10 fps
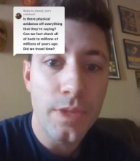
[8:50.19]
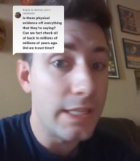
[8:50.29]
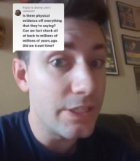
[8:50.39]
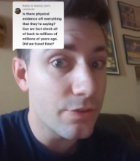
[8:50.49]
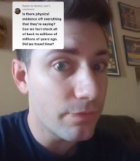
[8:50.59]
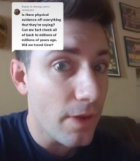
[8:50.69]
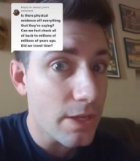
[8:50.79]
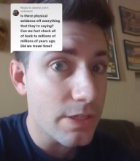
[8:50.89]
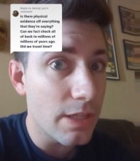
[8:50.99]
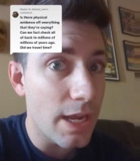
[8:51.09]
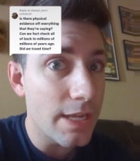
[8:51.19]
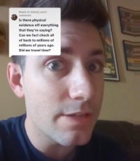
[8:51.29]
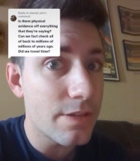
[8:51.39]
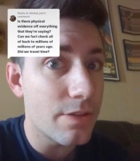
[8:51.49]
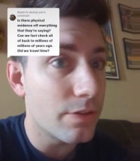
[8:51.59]
and these are
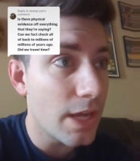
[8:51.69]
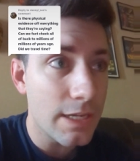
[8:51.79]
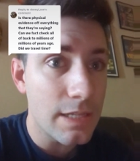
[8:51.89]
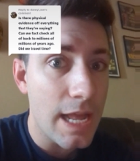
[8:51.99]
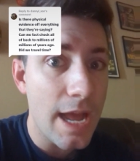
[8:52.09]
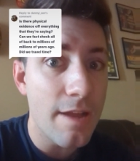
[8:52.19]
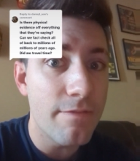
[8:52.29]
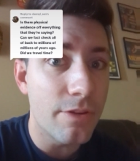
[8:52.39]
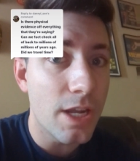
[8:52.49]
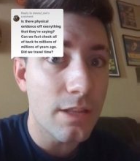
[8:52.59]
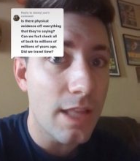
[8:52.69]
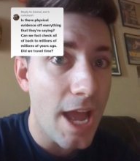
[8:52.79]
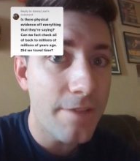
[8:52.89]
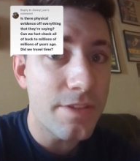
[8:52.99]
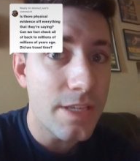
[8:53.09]
fossilized, they're not alive, they're not
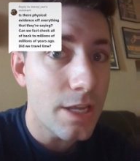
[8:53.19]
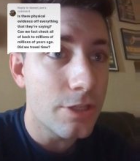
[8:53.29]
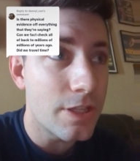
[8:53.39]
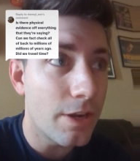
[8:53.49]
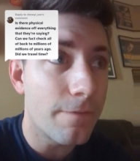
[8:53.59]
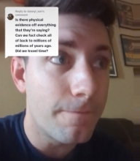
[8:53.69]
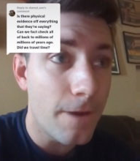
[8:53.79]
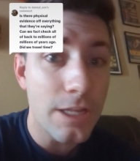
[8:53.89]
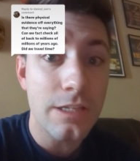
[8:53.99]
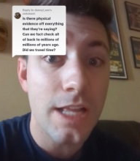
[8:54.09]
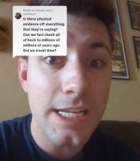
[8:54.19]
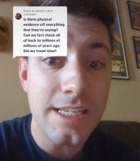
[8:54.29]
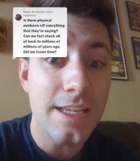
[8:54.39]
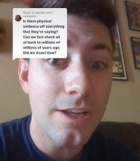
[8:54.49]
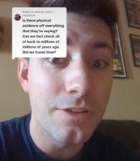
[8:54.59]
live cells, they are fossilized
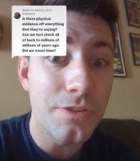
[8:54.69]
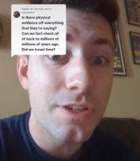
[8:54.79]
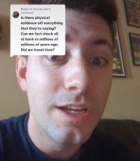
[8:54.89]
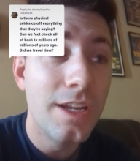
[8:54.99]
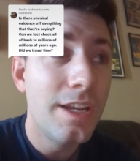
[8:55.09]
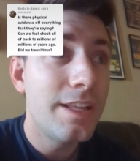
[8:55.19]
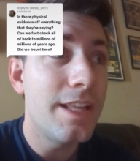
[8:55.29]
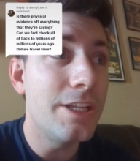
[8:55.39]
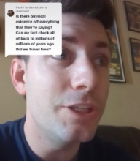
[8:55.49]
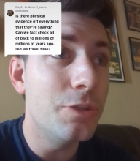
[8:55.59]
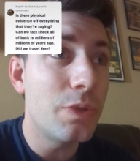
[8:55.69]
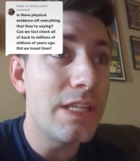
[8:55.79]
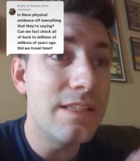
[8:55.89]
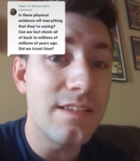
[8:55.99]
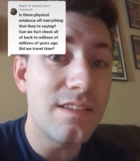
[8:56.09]
cells that you
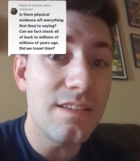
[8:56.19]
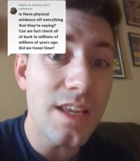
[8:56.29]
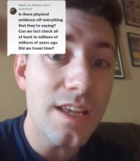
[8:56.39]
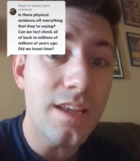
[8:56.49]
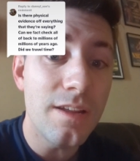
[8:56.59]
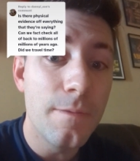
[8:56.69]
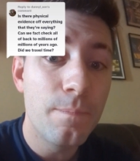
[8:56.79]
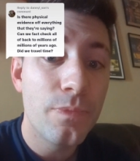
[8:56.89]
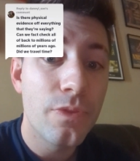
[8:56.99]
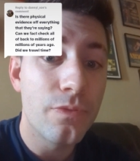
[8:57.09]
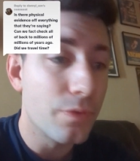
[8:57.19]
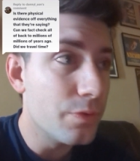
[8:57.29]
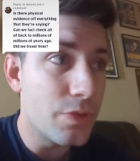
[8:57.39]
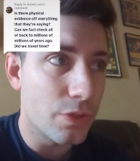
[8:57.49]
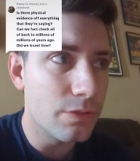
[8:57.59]
can see through
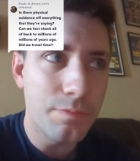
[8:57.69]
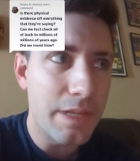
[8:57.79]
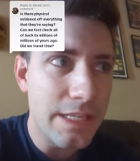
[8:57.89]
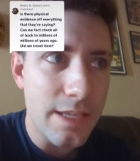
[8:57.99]
certain means.